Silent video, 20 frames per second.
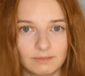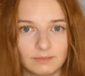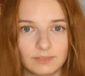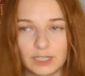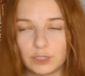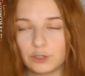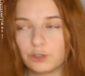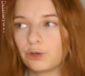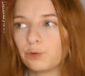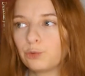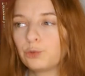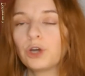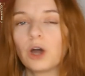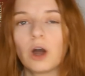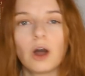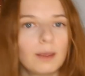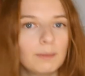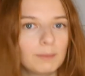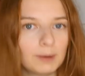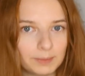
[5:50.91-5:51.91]
There's no
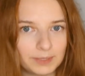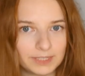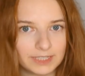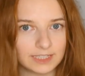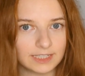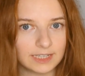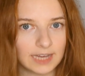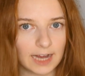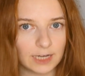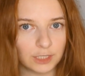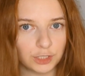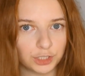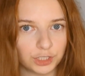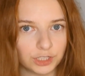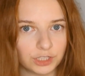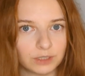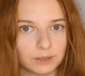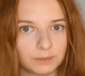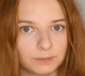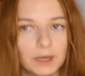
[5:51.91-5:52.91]
time limits attached to
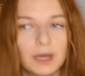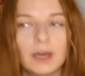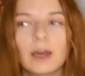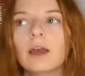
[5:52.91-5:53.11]
them.